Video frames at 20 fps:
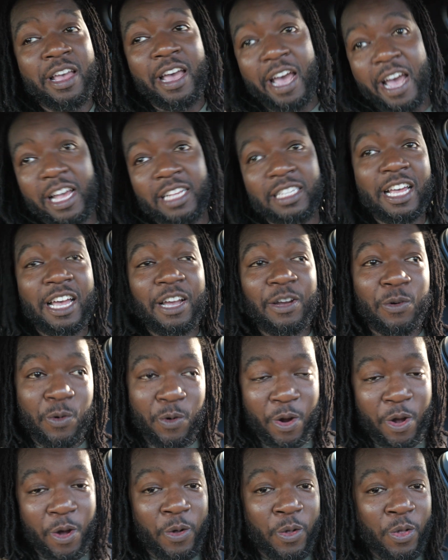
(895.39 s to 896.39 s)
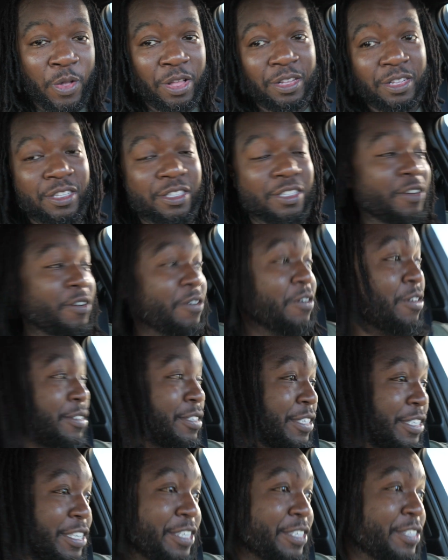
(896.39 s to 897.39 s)
as I grow. So
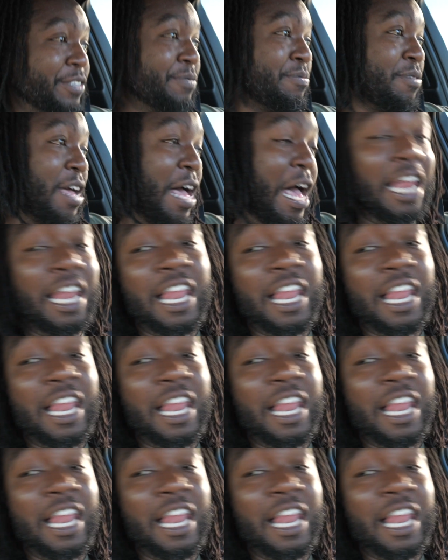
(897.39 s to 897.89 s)
I